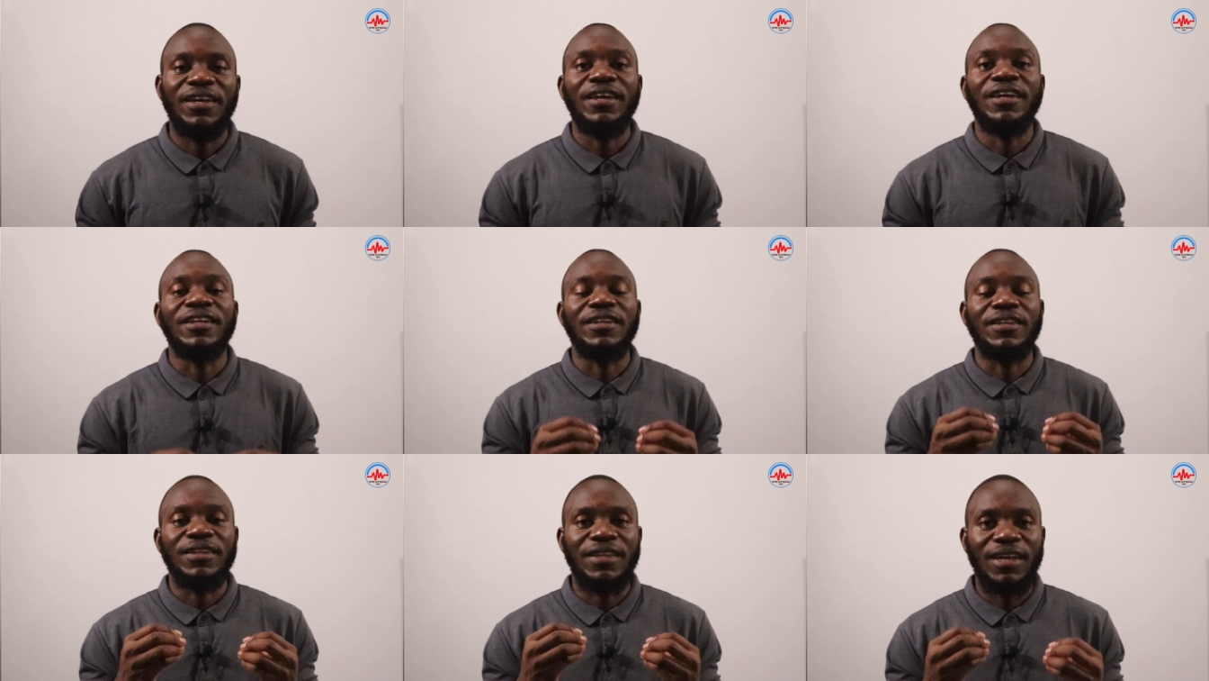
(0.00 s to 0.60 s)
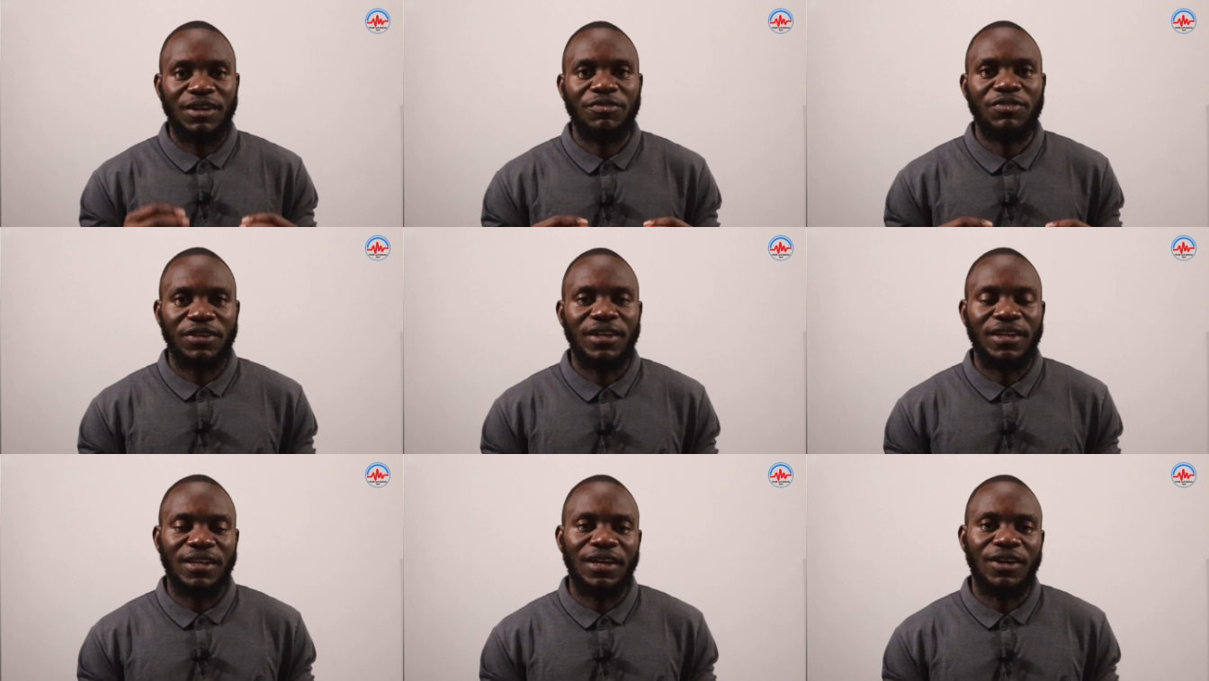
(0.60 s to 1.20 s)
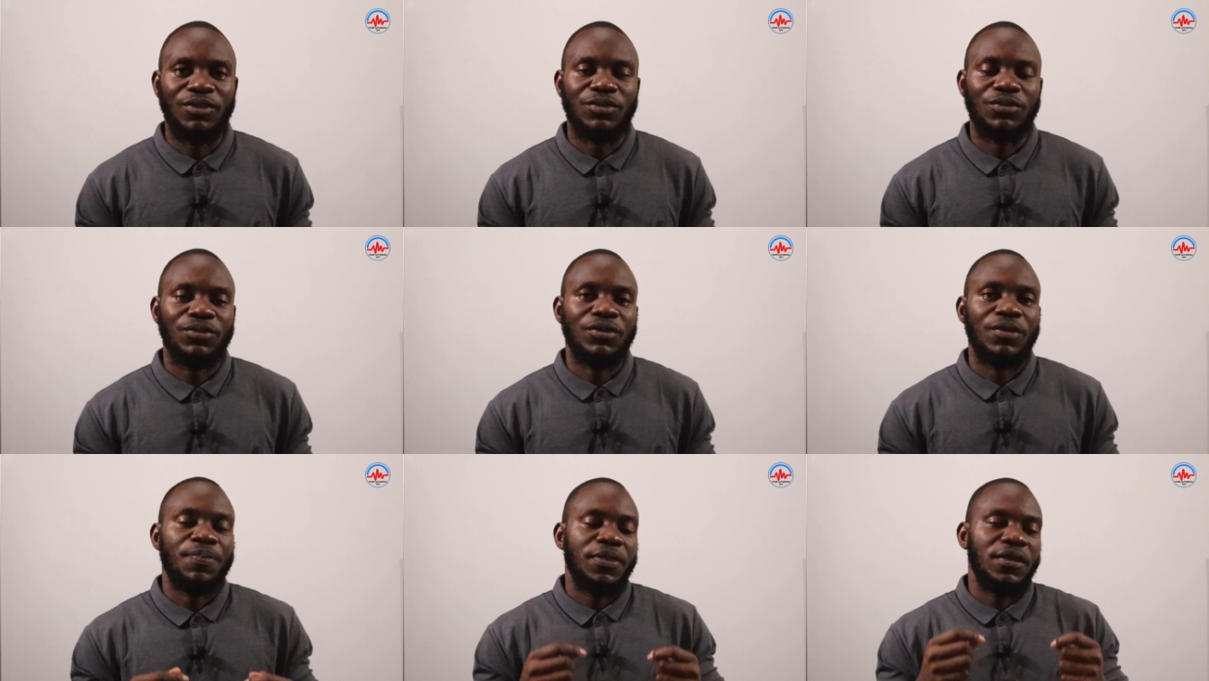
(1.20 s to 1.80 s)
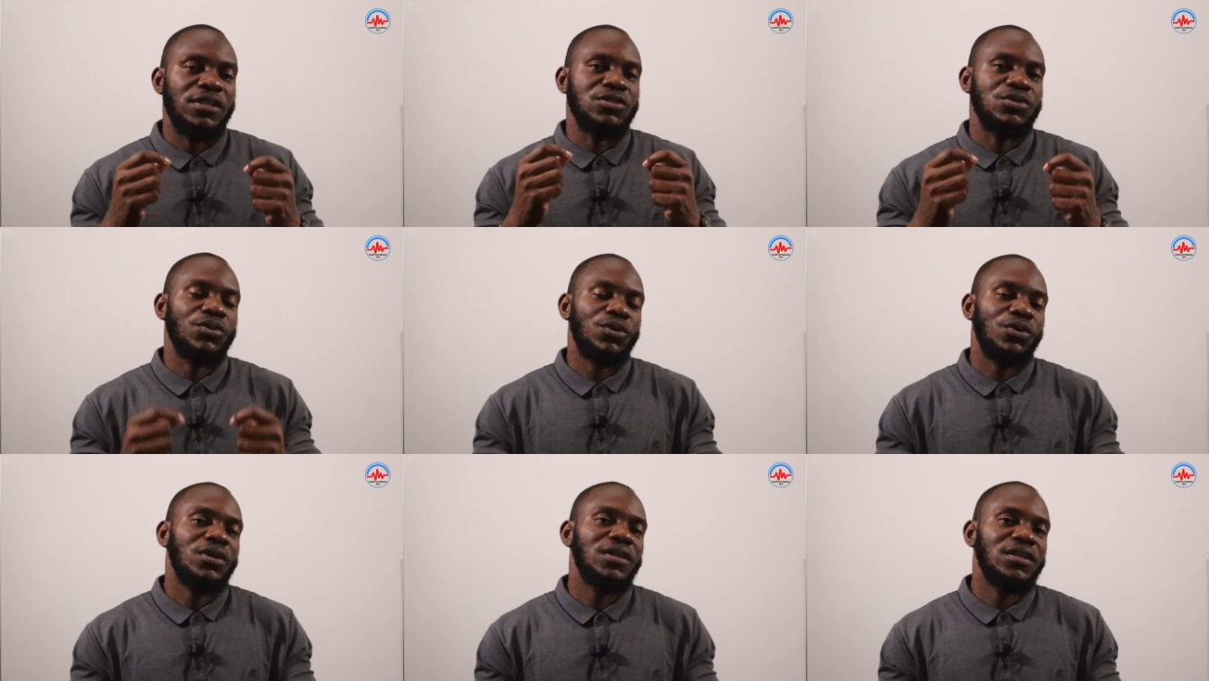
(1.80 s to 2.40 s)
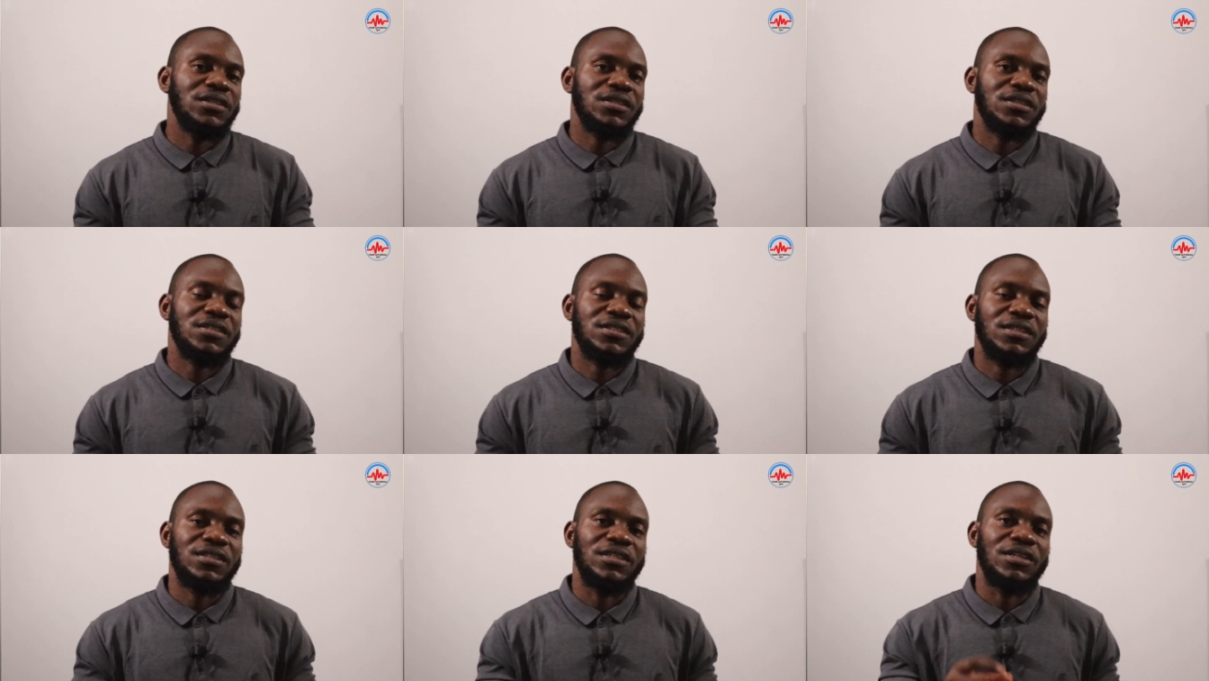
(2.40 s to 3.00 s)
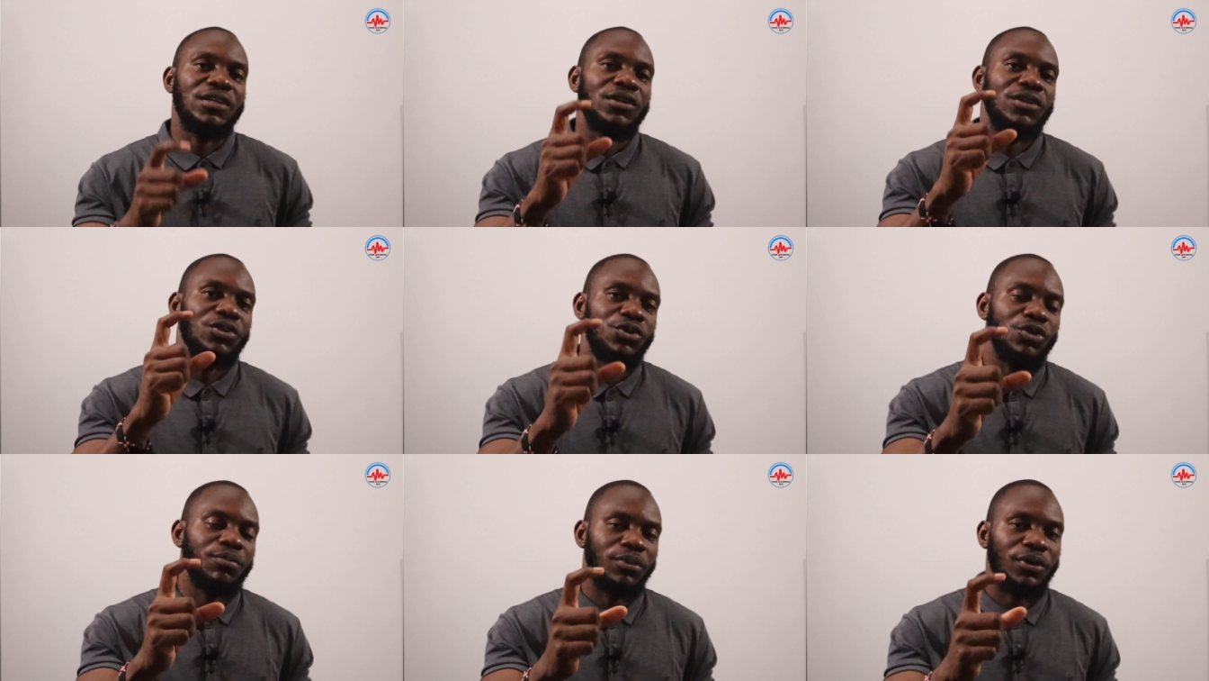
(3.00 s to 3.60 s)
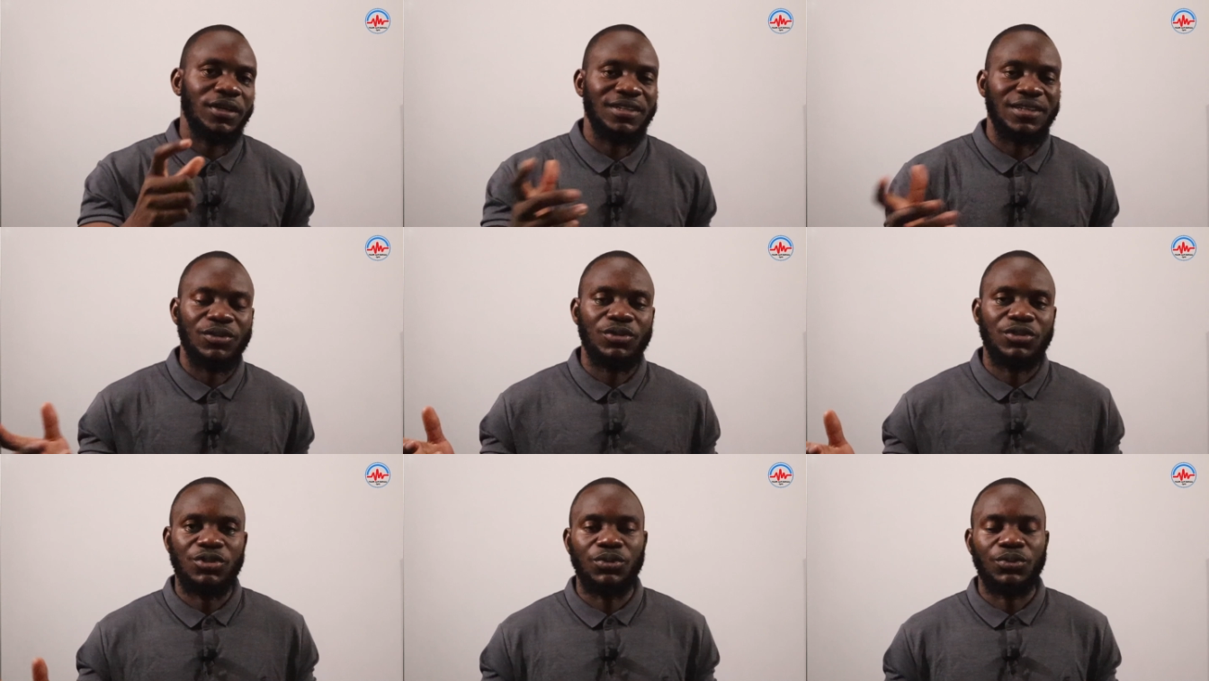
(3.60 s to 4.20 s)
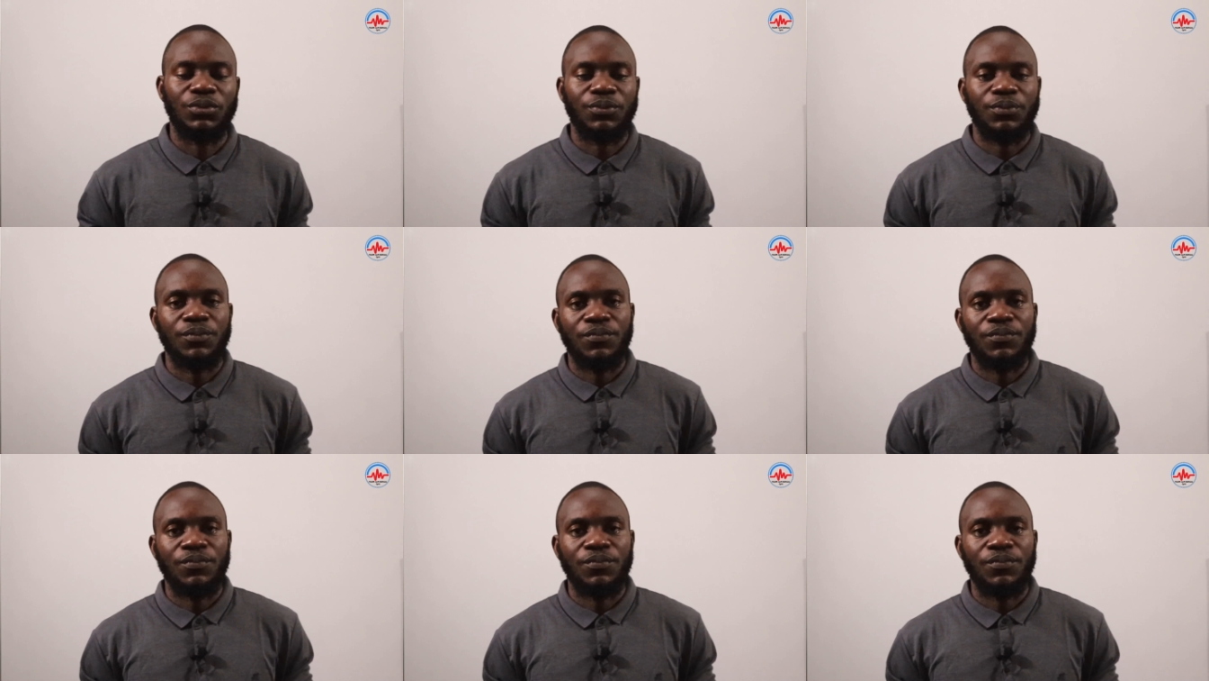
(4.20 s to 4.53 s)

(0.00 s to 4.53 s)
And that figuring out is only interested in your pocket and not you.